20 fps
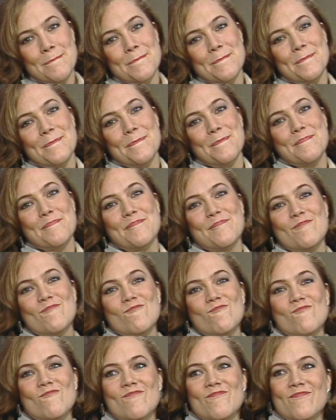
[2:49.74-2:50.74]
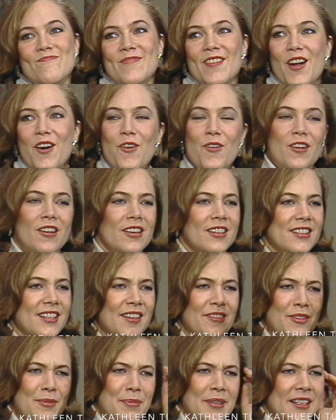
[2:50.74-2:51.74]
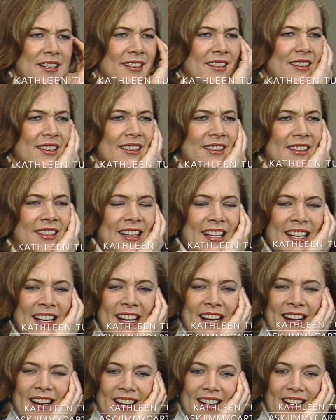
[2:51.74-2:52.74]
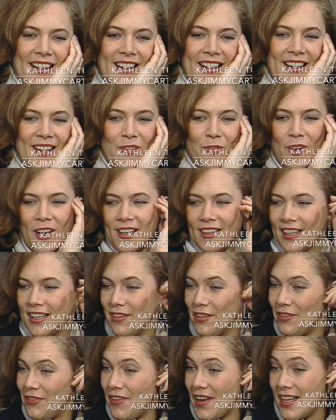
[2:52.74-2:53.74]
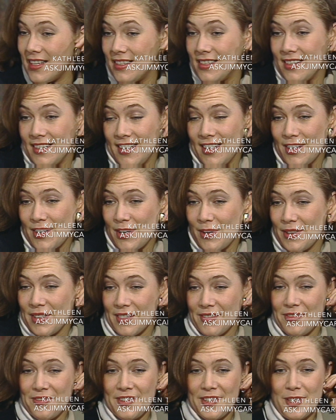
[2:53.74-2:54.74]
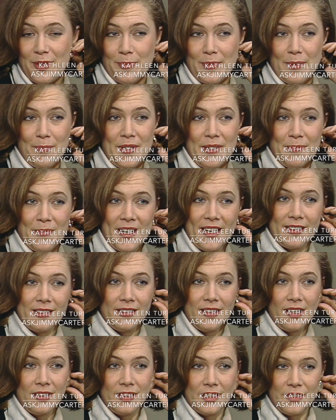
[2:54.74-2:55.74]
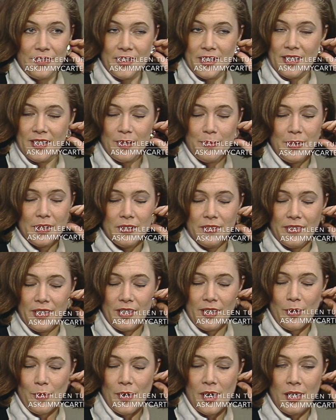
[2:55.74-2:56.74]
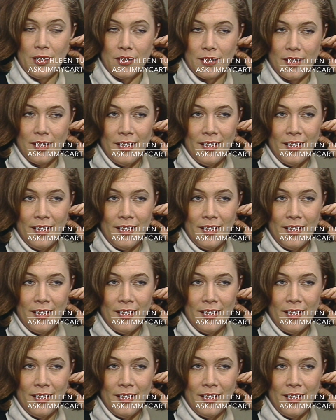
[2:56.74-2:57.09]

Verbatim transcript: Mm. In real hmm. life? Oh gosh, everybody does. Uh, well, I have a fantasy hero in the film. I mean, Michael Douglas fits the bill very well.